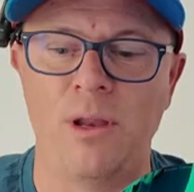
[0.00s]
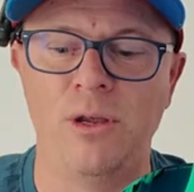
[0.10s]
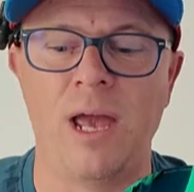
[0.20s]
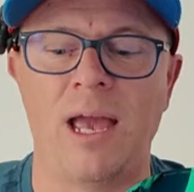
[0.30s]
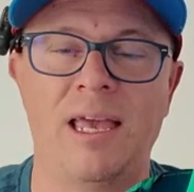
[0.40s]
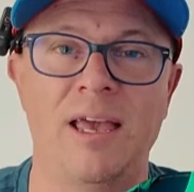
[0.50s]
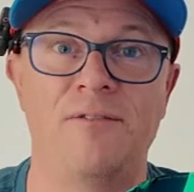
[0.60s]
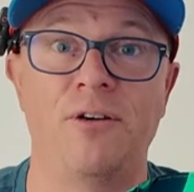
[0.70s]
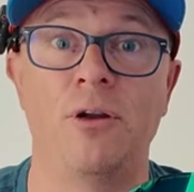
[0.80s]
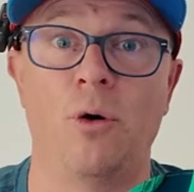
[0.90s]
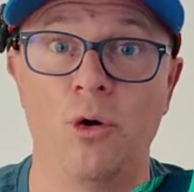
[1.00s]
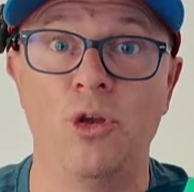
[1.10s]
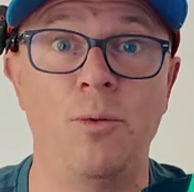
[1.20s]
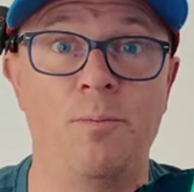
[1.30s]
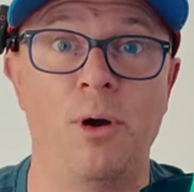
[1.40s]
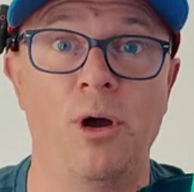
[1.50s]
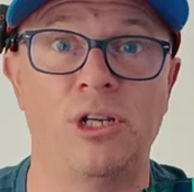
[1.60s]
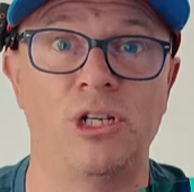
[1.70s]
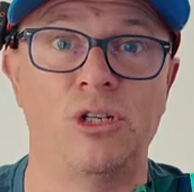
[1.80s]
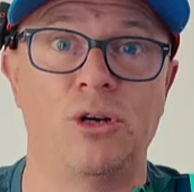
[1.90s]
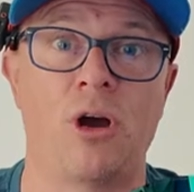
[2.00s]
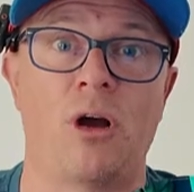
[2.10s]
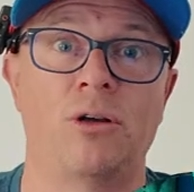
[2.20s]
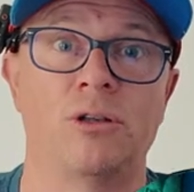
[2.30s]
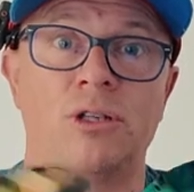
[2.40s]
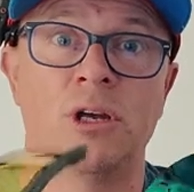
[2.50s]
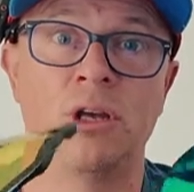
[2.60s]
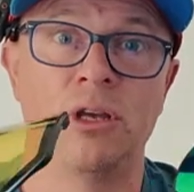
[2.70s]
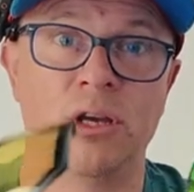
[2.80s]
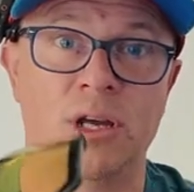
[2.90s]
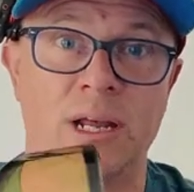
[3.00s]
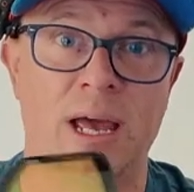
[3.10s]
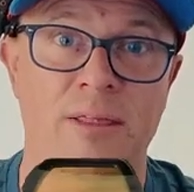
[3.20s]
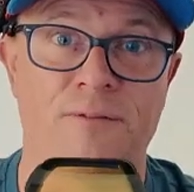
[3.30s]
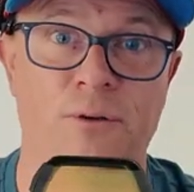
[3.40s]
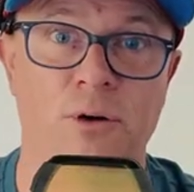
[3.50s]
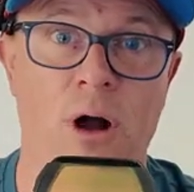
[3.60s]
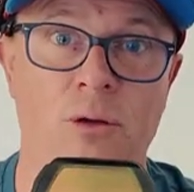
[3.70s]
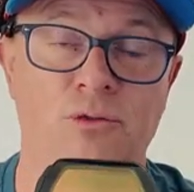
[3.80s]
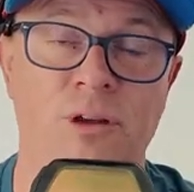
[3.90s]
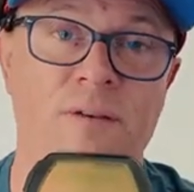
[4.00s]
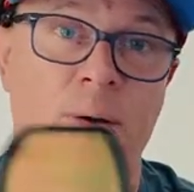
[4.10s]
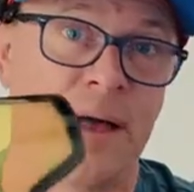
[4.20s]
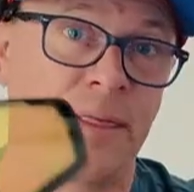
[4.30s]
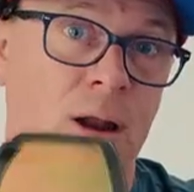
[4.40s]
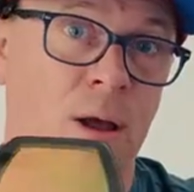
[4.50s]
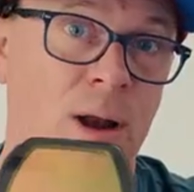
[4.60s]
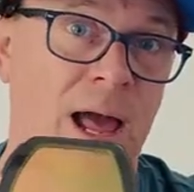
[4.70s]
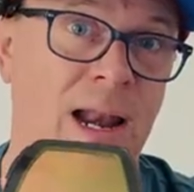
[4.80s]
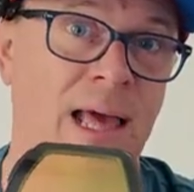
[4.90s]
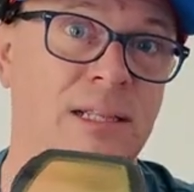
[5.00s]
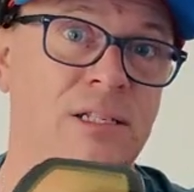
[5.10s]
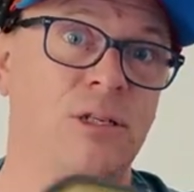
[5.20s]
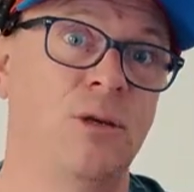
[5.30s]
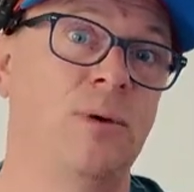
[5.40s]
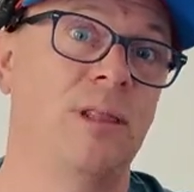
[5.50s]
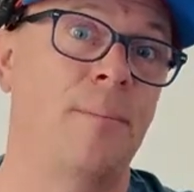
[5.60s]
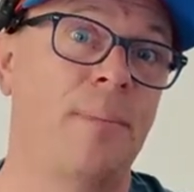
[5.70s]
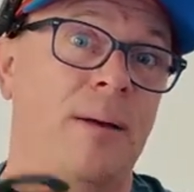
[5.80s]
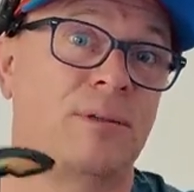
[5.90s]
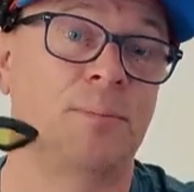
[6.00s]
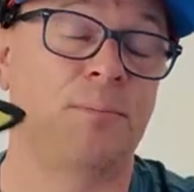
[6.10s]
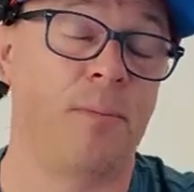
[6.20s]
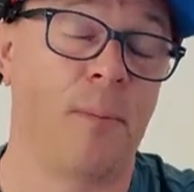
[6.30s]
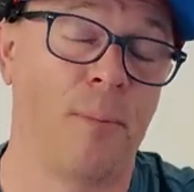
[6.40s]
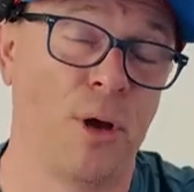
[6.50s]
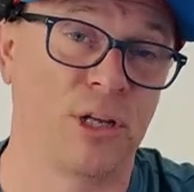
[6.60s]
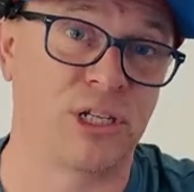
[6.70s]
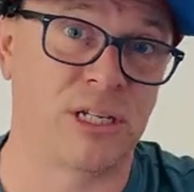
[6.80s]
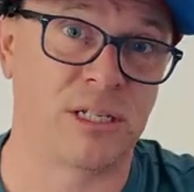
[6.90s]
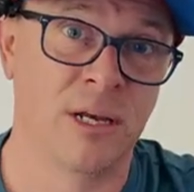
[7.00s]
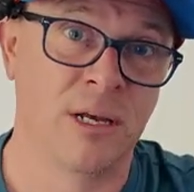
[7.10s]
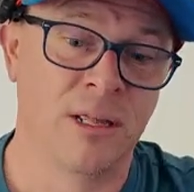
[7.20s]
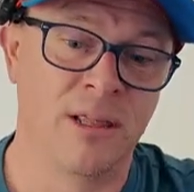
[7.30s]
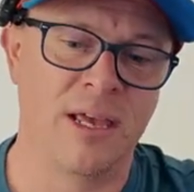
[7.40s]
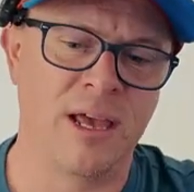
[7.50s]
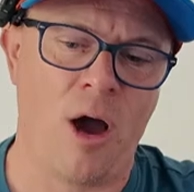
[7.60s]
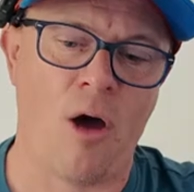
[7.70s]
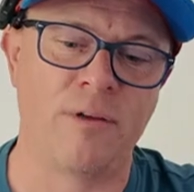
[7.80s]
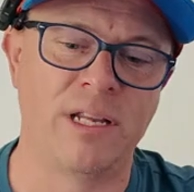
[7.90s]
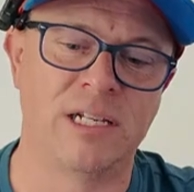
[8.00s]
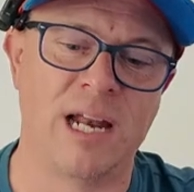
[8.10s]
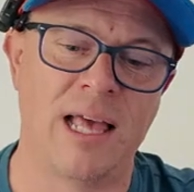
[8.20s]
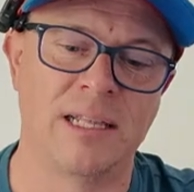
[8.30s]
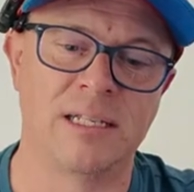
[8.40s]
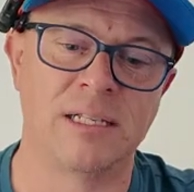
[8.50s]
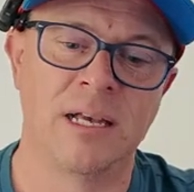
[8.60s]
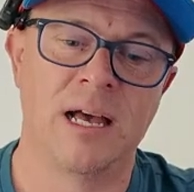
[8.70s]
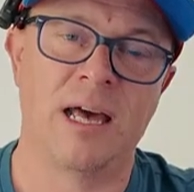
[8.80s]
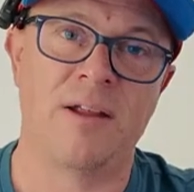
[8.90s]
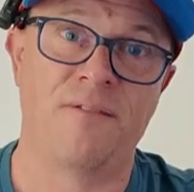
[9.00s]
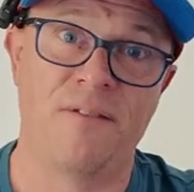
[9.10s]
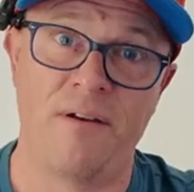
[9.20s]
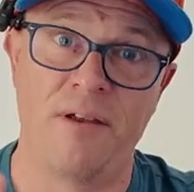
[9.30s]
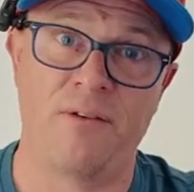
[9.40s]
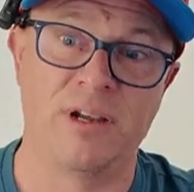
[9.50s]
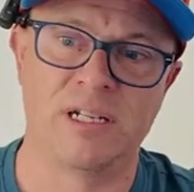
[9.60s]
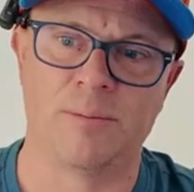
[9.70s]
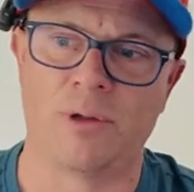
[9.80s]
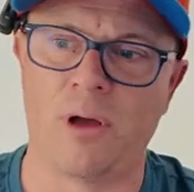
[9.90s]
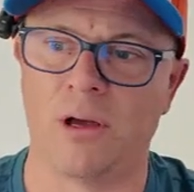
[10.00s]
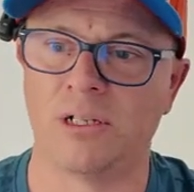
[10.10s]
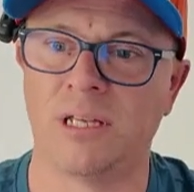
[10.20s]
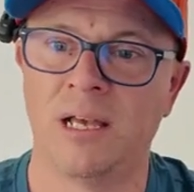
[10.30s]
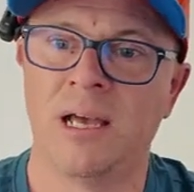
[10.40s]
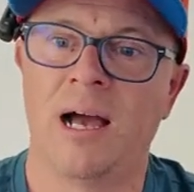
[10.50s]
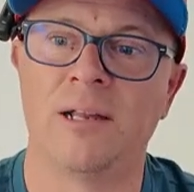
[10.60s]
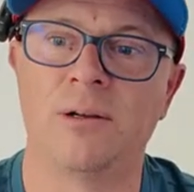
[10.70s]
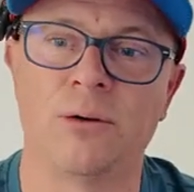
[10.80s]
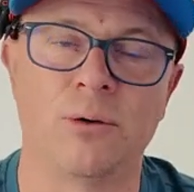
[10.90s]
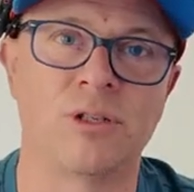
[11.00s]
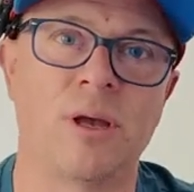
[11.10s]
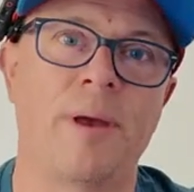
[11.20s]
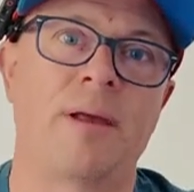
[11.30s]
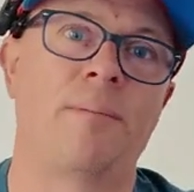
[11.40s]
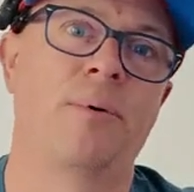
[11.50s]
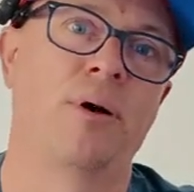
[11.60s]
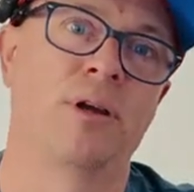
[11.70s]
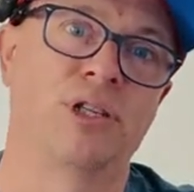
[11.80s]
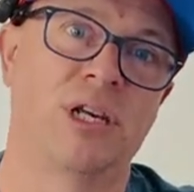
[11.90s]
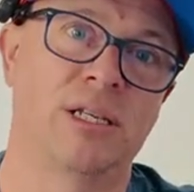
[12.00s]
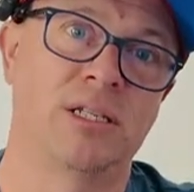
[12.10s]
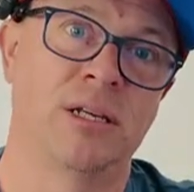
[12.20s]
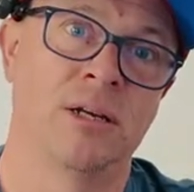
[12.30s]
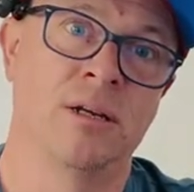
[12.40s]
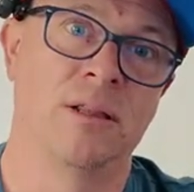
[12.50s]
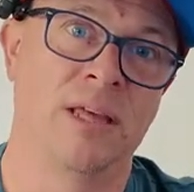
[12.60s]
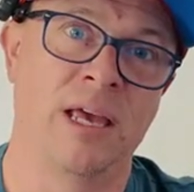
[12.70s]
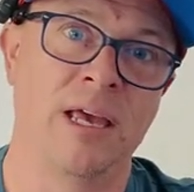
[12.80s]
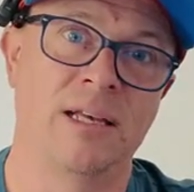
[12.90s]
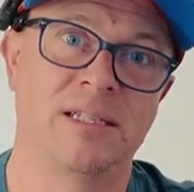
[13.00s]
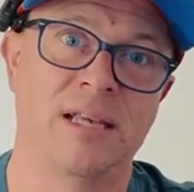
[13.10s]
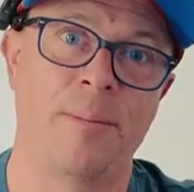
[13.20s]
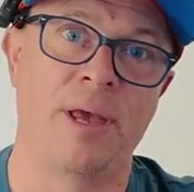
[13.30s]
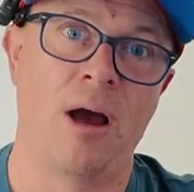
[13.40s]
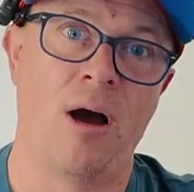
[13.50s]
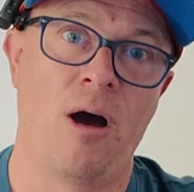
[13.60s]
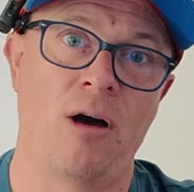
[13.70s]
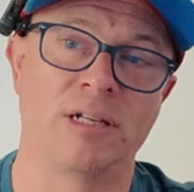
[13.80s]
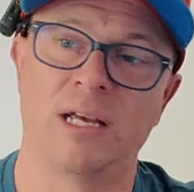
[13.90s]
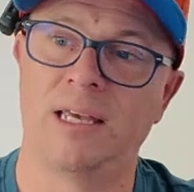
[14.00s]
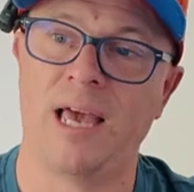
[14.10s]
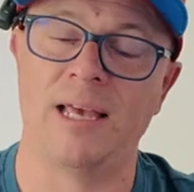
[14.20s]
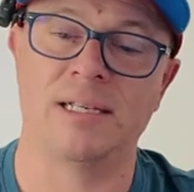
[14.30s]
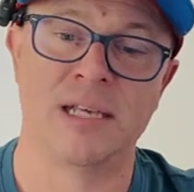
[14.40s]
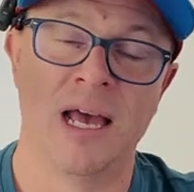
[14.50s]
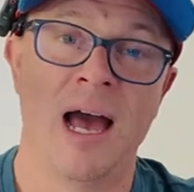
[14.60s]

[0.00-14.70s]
when you get given or you purchase your goggles, you're going to get the full gold Revo and the low light lens. You will then be able to purchase the orange lens at a very reasonable cost, and you'll also be able to purchase the semi-hard case.